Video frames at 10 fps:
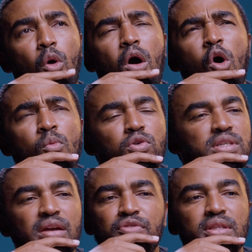to.
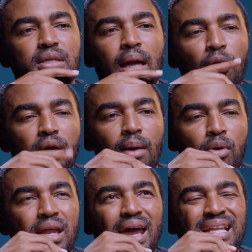Almost everything.
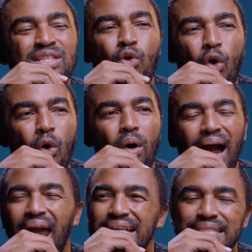Yabona at its core,
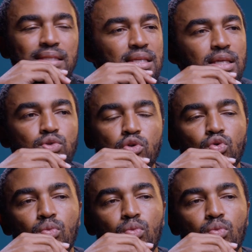I actually think that's what